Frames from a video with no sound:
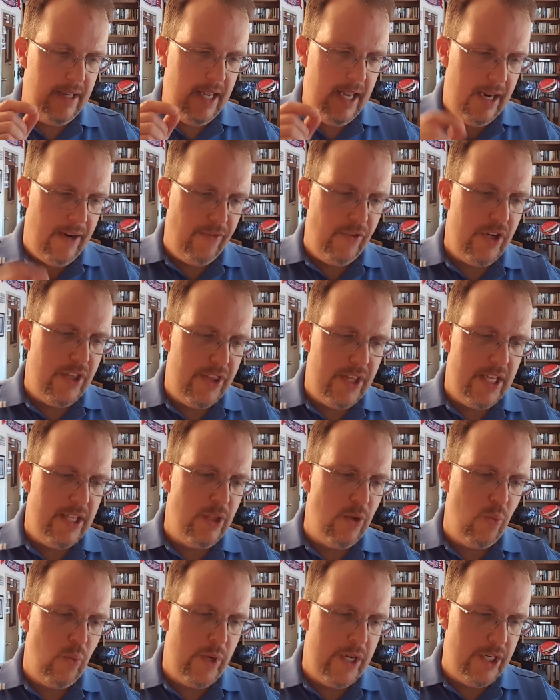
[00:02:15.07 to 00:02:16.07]
everything
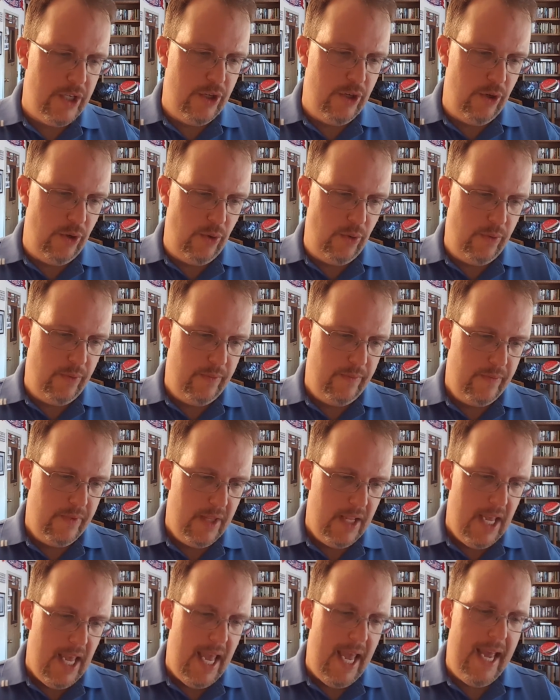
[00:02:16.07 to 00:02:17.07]
that we do
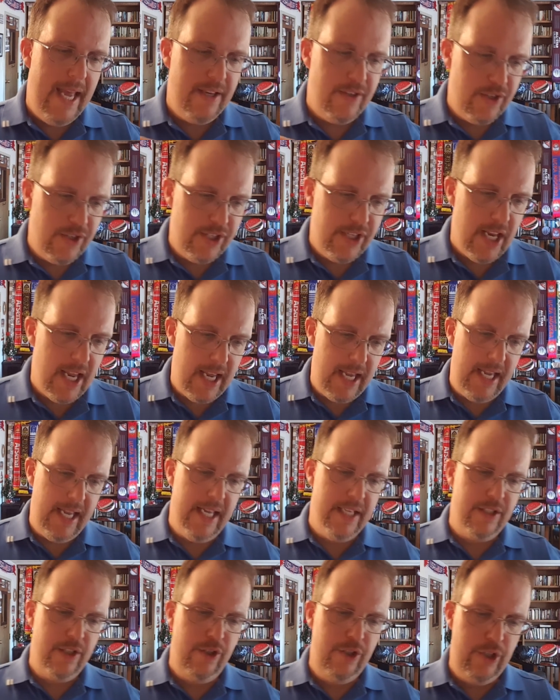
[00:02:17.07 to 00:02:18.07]
and say
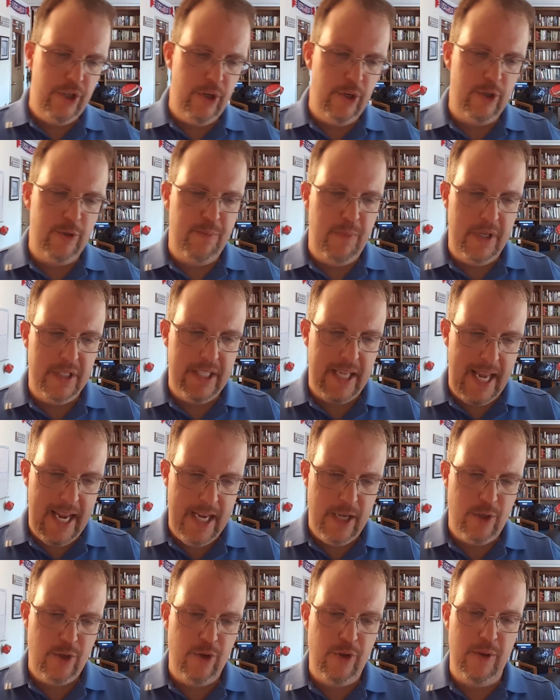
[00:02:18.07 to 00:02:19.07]
as a church must
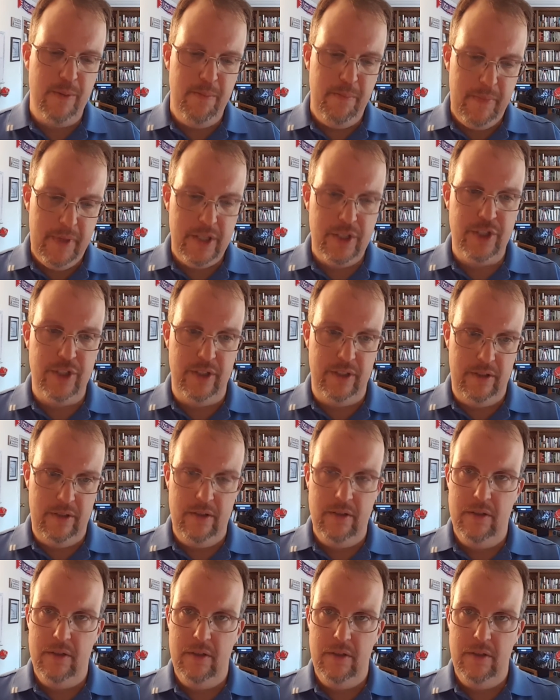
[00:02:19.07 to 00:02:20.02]
answer the mission,